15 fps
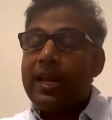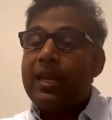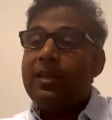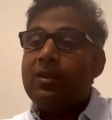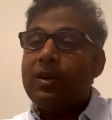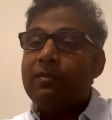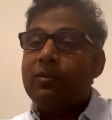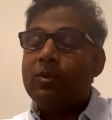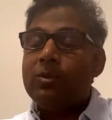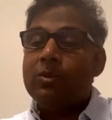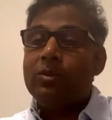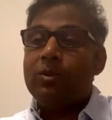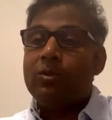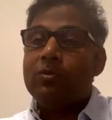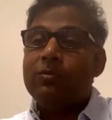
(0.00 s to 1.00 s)
"Hey, you have to
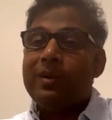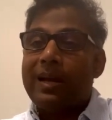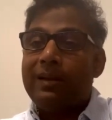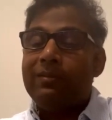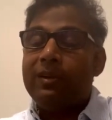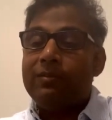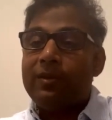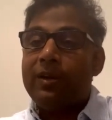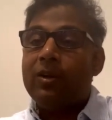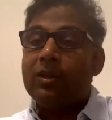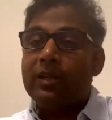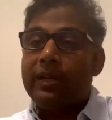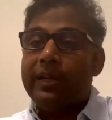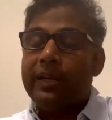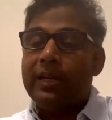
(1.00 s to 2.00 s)
go through five different
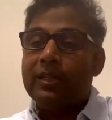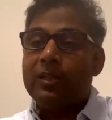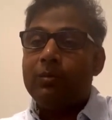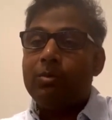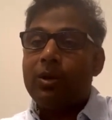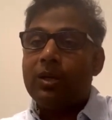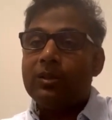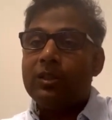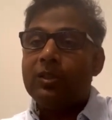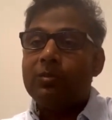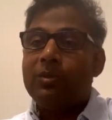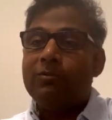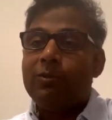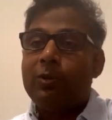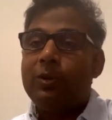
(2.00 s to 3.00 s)
authentication process
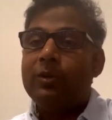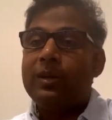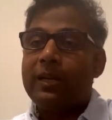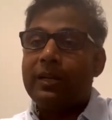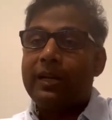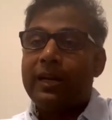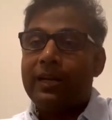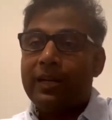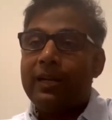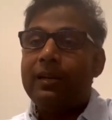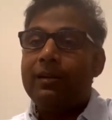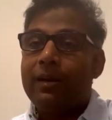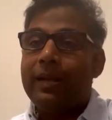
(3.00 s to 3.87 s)
before you can get in."